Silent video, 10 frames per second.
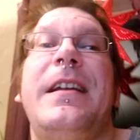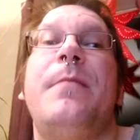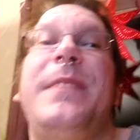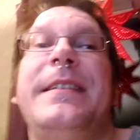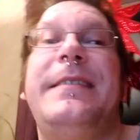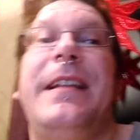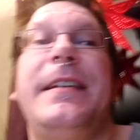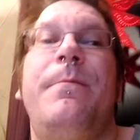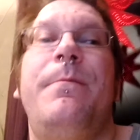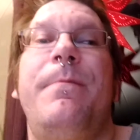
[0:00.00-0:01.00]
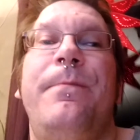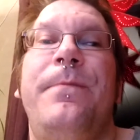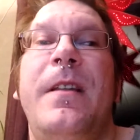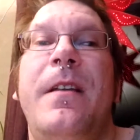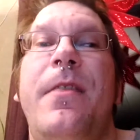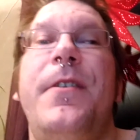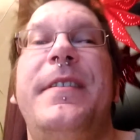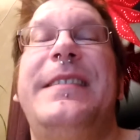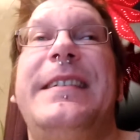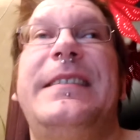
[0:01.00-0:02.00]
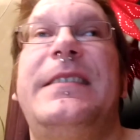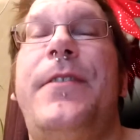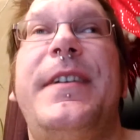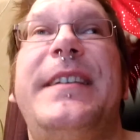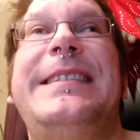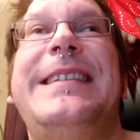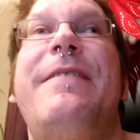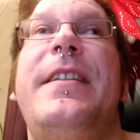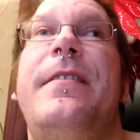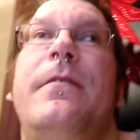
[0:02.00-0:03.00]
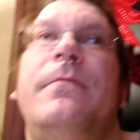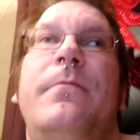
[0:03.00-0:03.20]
I mean, it's like 36, 37,